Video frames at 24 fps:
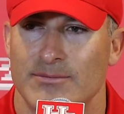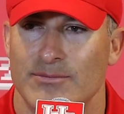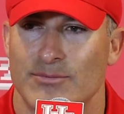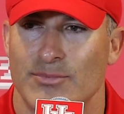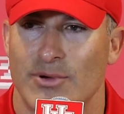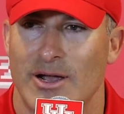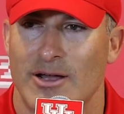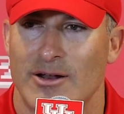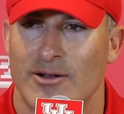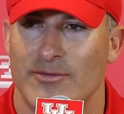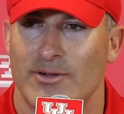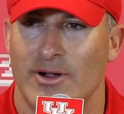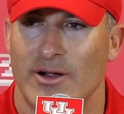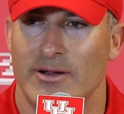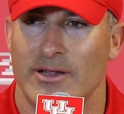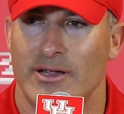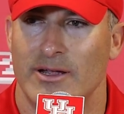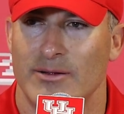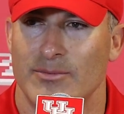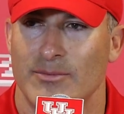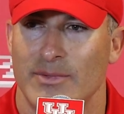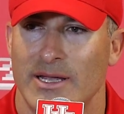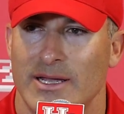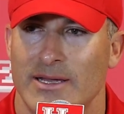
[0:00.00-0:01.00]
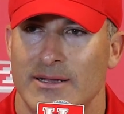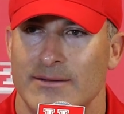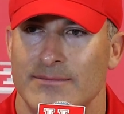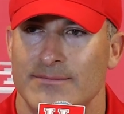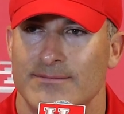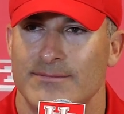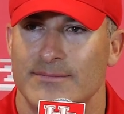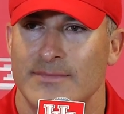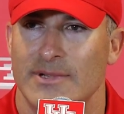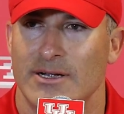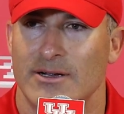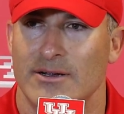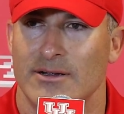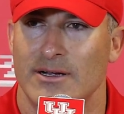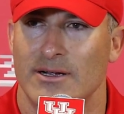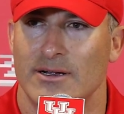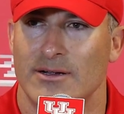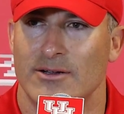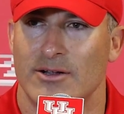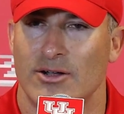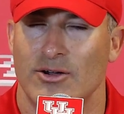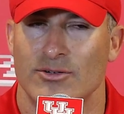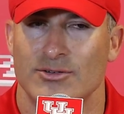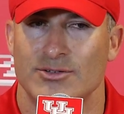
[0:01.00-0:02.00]
proud of our young men, our,
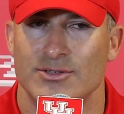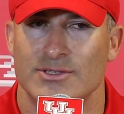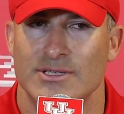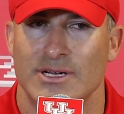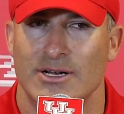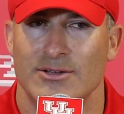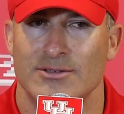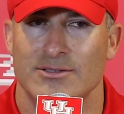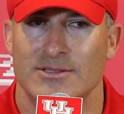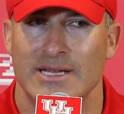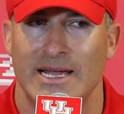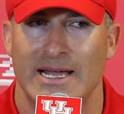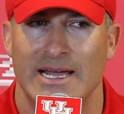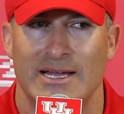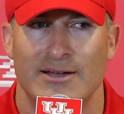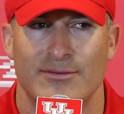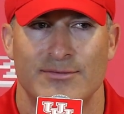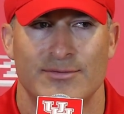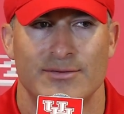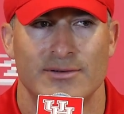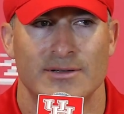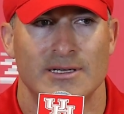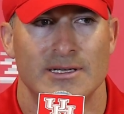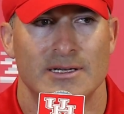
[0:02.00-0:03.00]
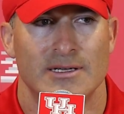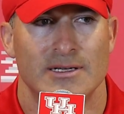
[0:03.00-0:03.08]
our coaches, and our staff.